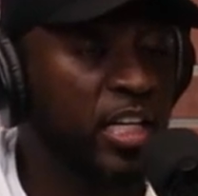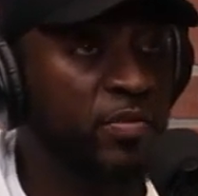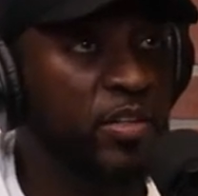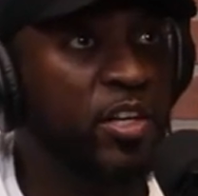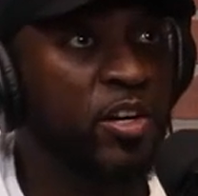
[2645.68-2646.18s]

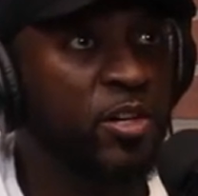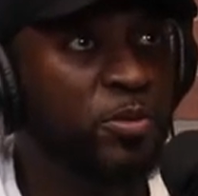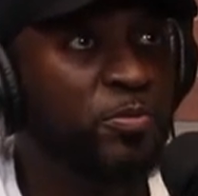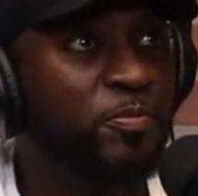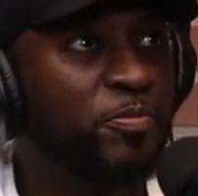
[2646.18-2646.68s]
Even
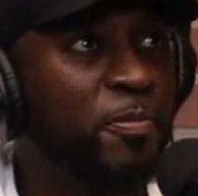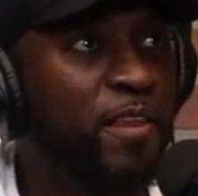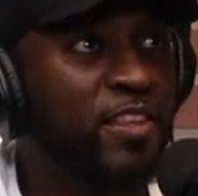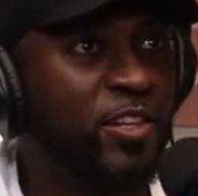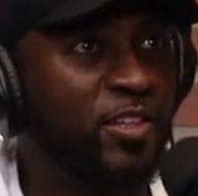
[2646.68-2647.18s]
though
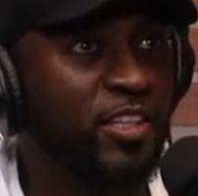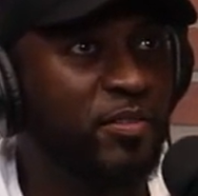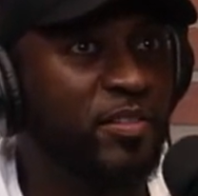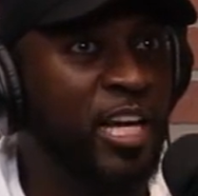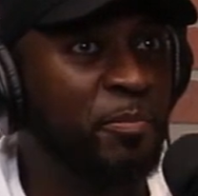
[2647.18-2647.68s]
they're
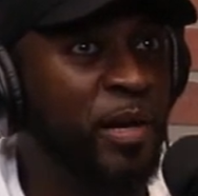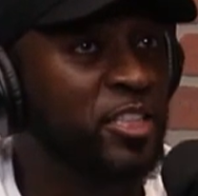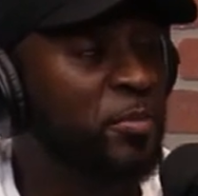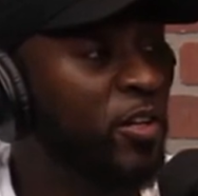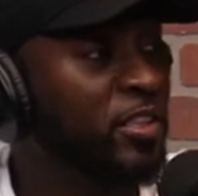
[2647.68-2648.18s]
like,
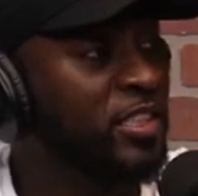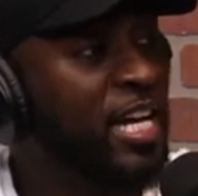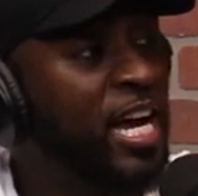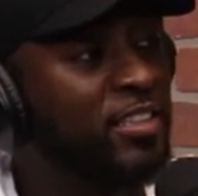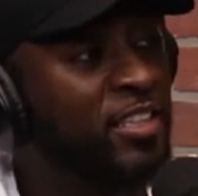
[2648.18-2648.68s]
basketball is
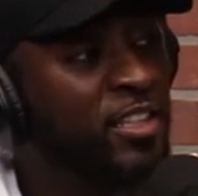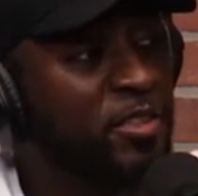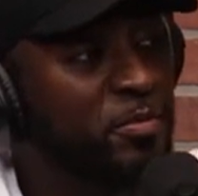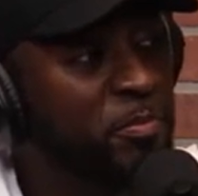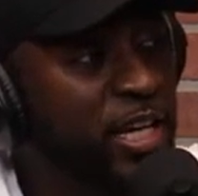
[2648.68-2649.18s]
not
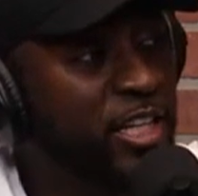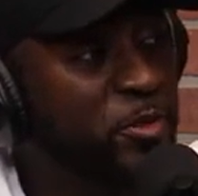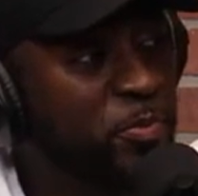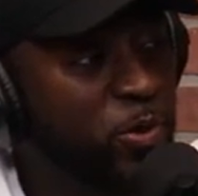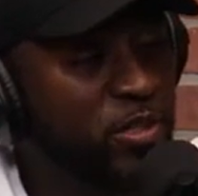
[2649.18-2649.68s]
their main
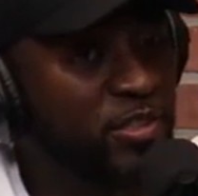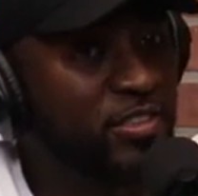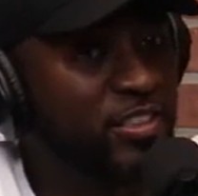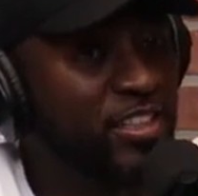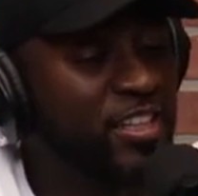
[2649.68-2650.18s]
sport,
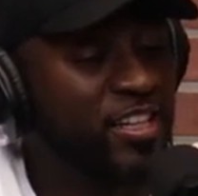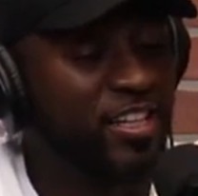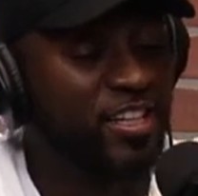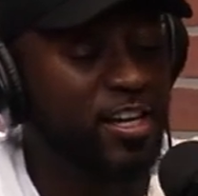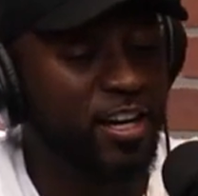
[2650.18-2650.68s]

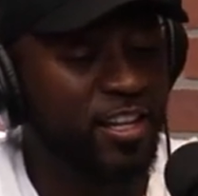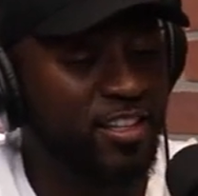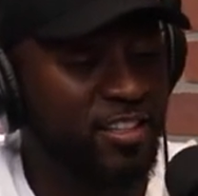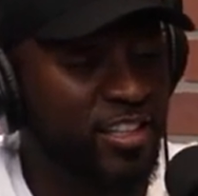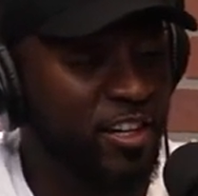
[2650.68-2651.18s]

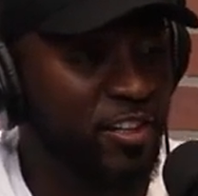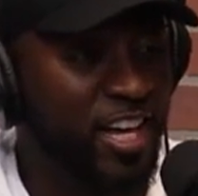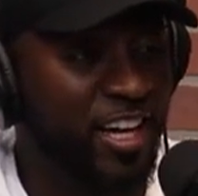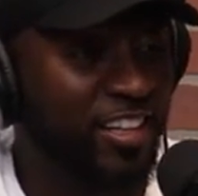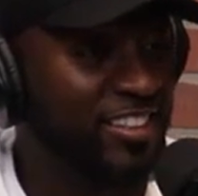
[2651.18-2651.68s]
they're
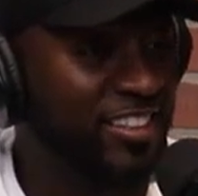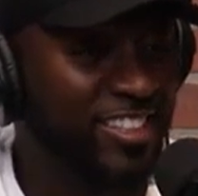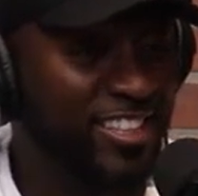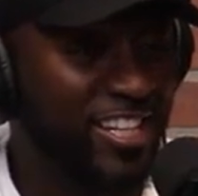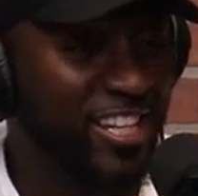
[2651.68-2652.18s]
like,
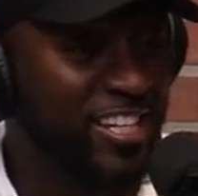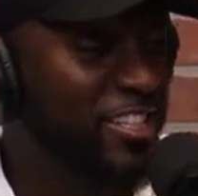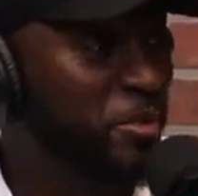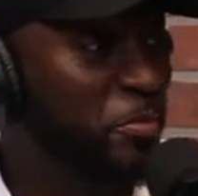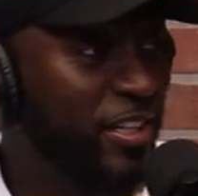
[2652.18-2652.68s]
he
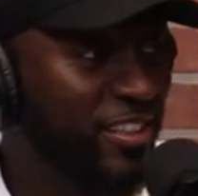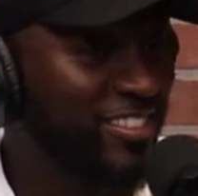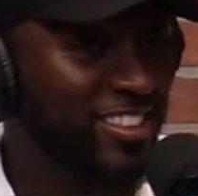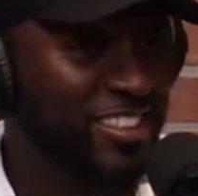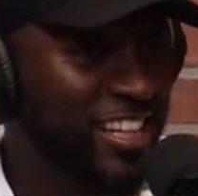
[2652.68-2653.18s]
has been
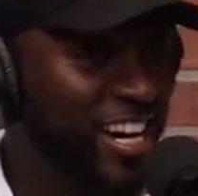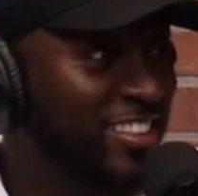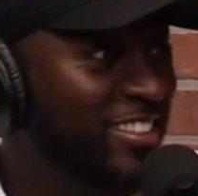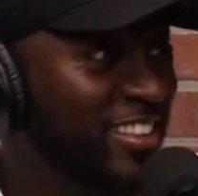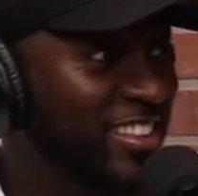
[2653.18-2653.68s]
a
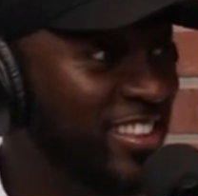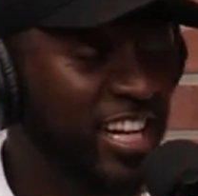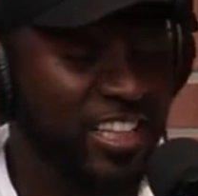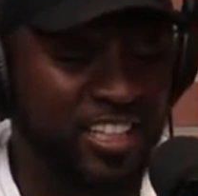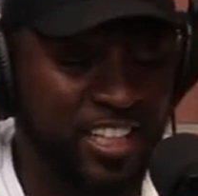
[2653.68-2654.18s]
godsend.
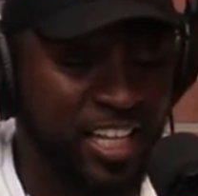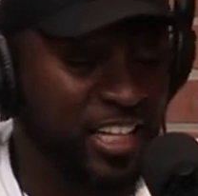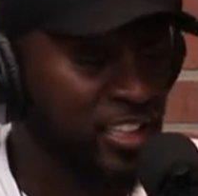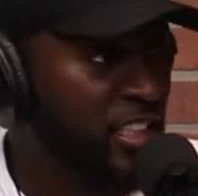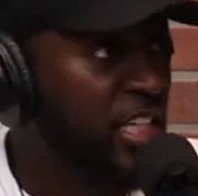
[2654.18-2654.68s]
Like
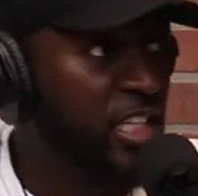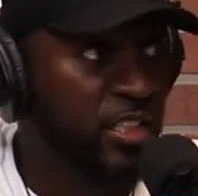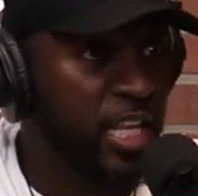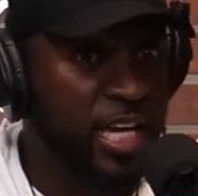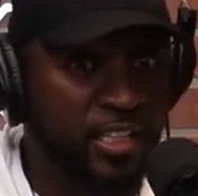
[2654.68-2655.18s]
the
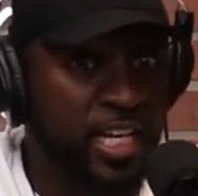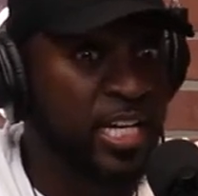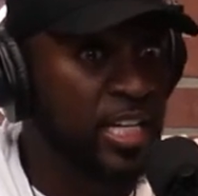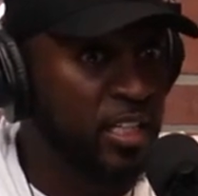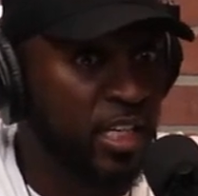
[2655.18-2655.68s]
kids, like, they
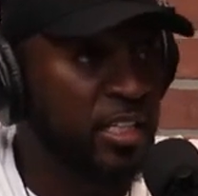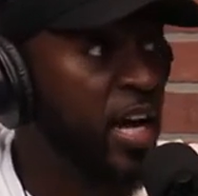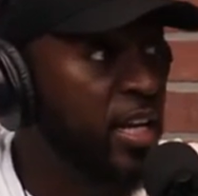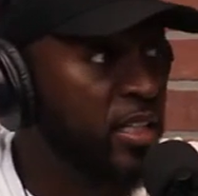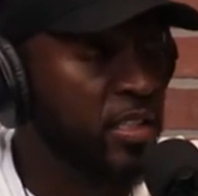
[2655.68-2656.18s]
get
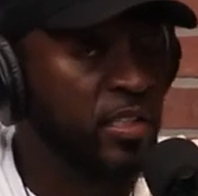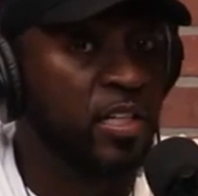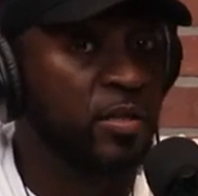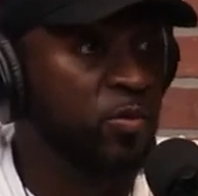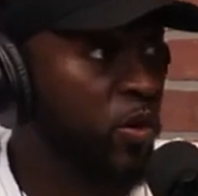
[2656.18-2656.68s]
excited to
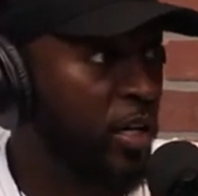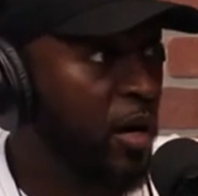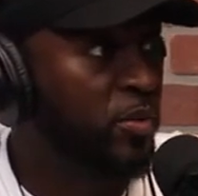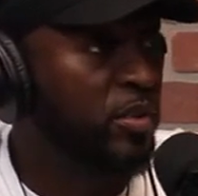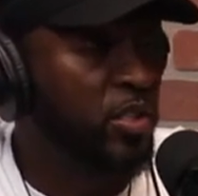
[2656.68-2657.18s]
come work
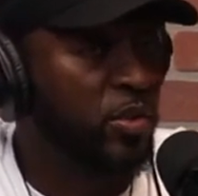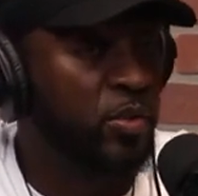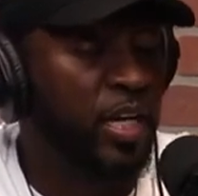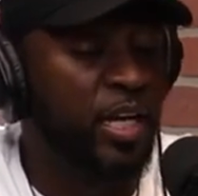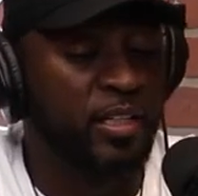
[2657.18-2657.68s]
out with you.
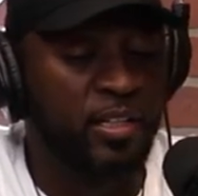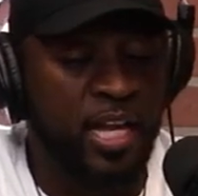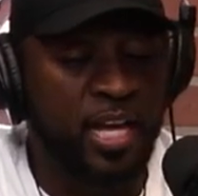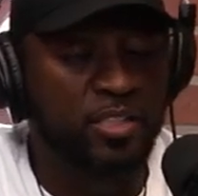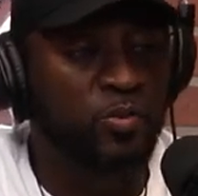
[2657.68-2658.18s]
Cool, and
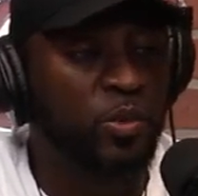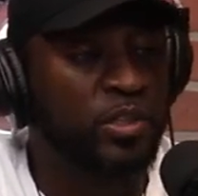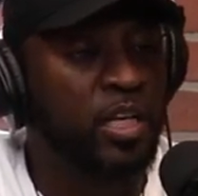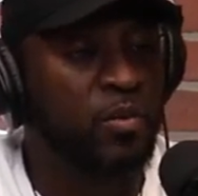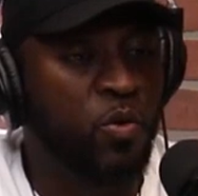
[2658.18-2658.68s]
that's what
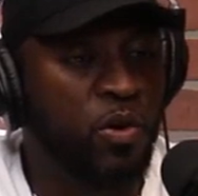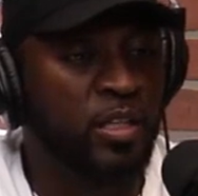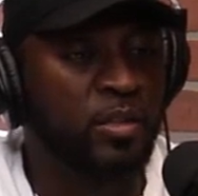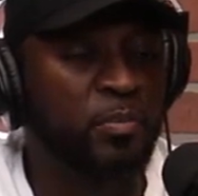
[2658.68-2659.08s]
they wanted.